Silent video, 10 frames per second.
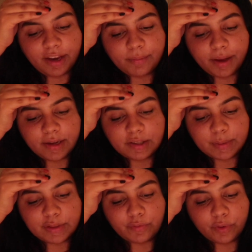hear my
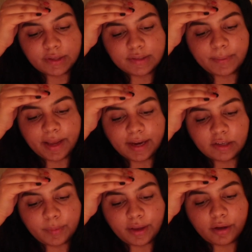husband's voice
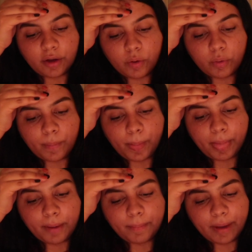behind me go,
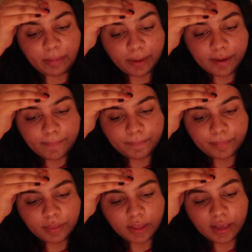"Baby?"
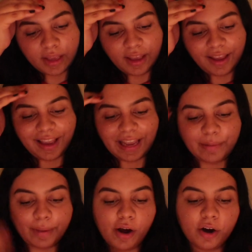
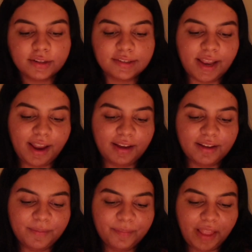And my heart
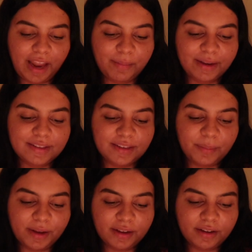sank and my
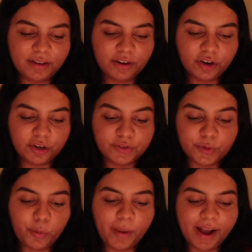stomach hurt
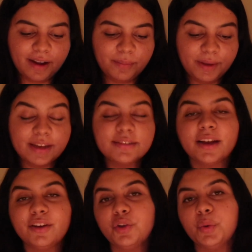so bad because
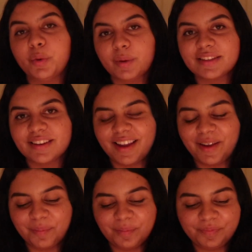I knew it wasn't
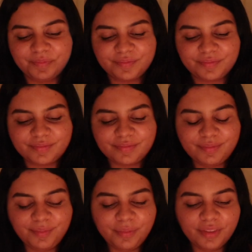
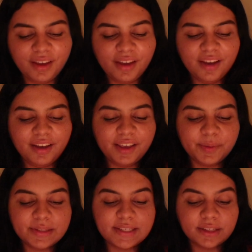him. He
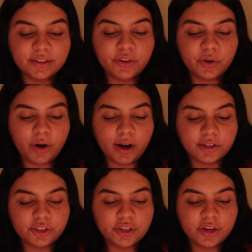was still in the
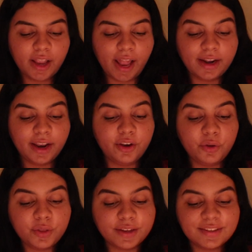garage and I
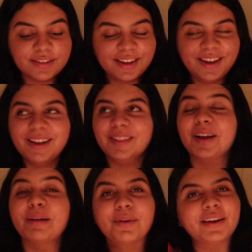knew this.
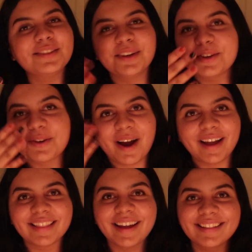Look, I'm already starting to
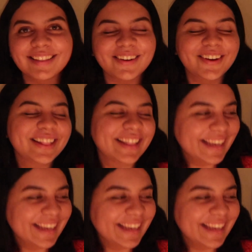cry, like literally.